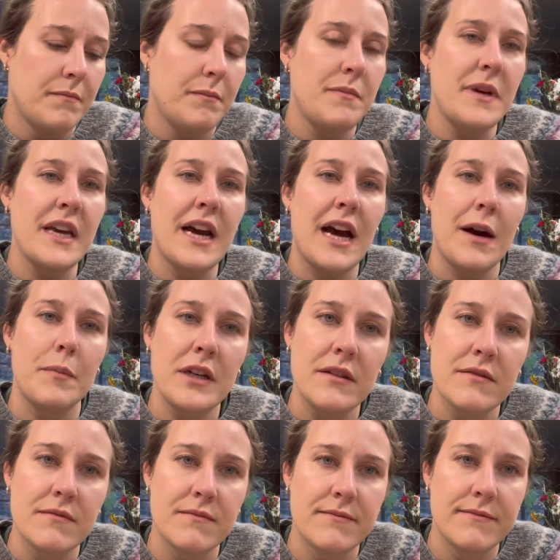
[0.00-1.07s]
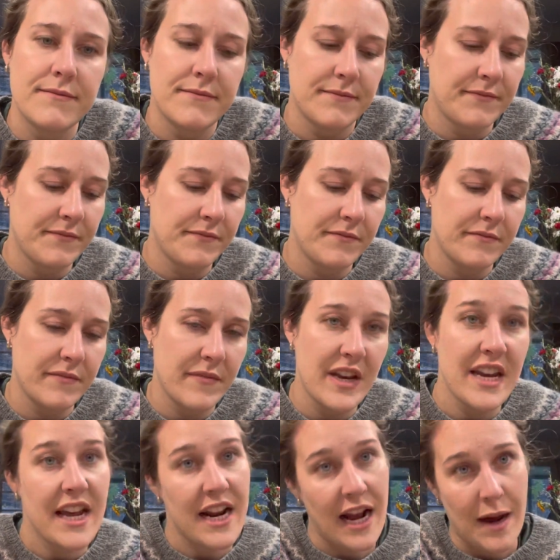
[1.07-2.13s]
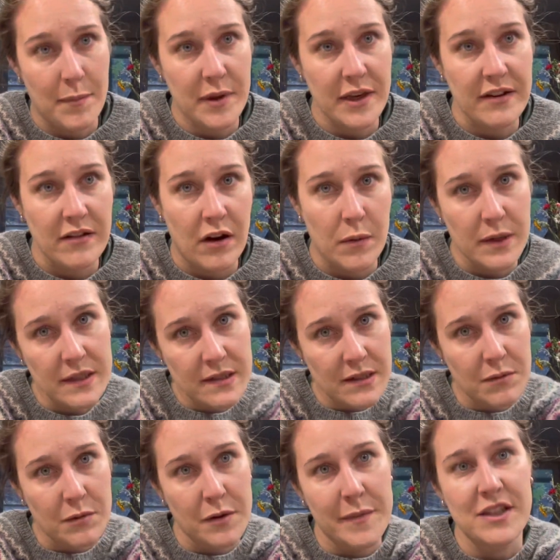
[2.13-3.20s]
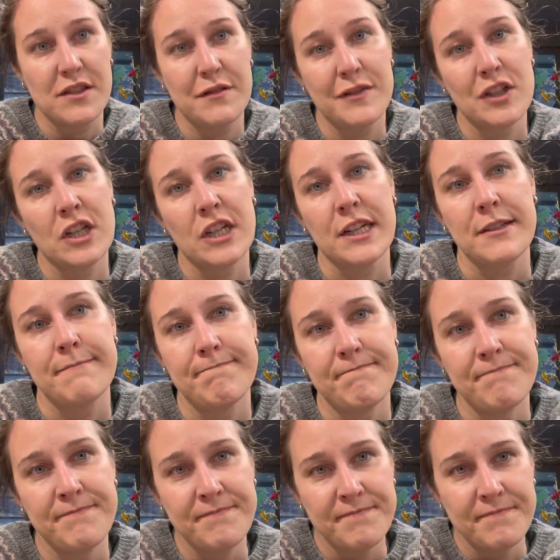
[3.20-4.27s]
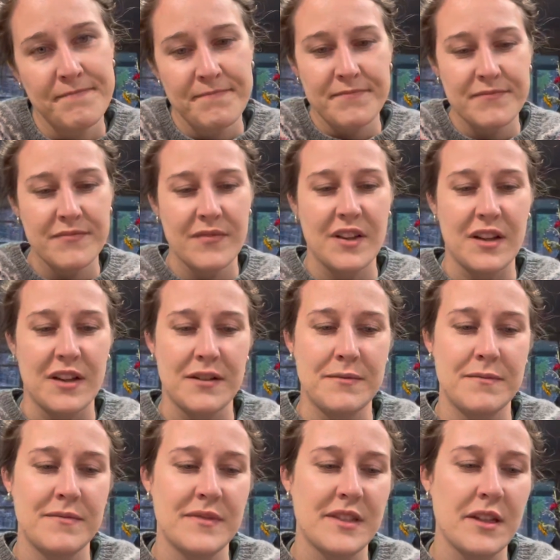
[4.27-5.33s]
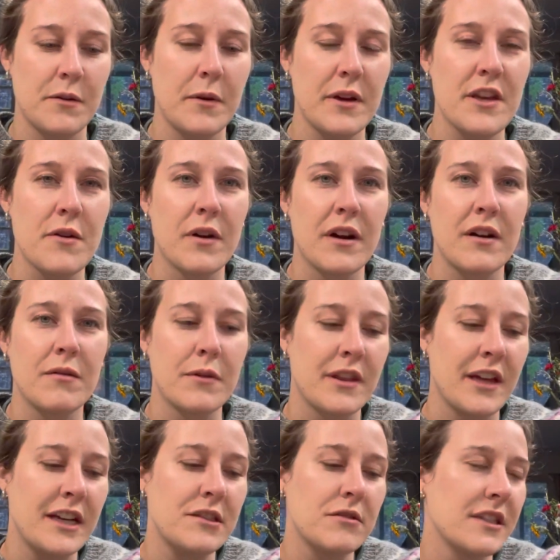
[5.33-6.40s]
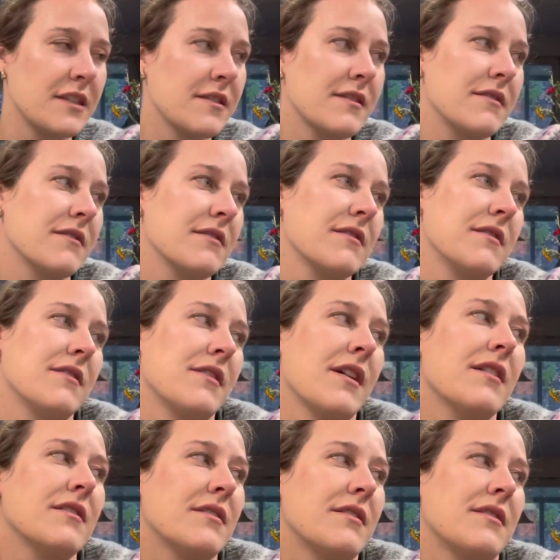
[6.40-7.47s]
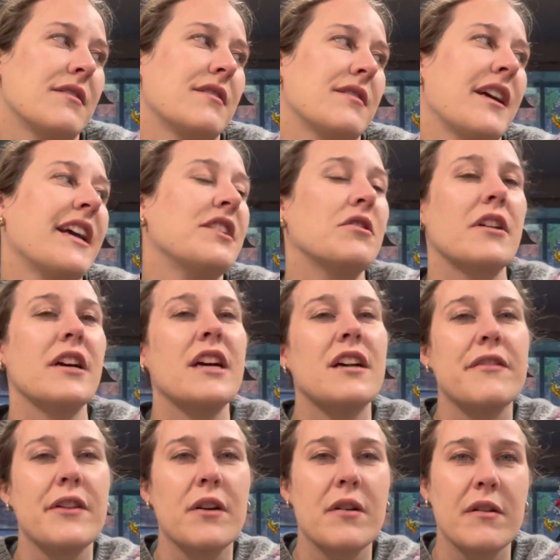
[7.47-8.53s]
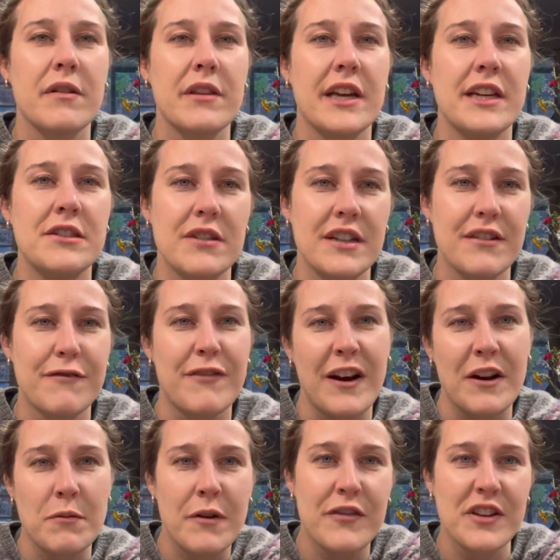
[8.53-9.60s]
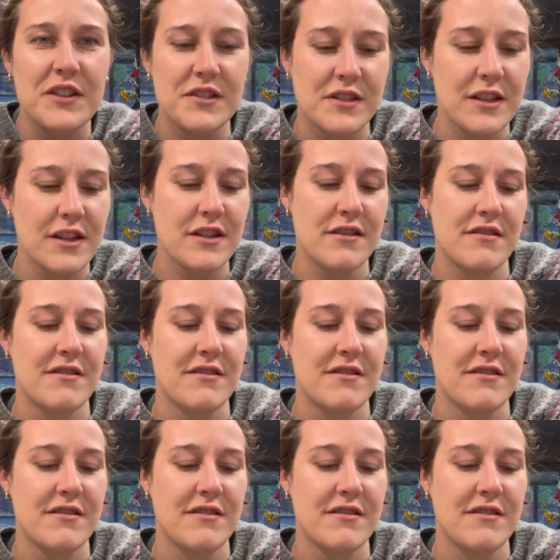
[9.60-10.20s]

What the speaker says: Be happy. Knit happy. Always knit what makes you feel good. It's like what Yoga with Adrienne says. Adrienne of Yoga with Adrienne. Find what feels good.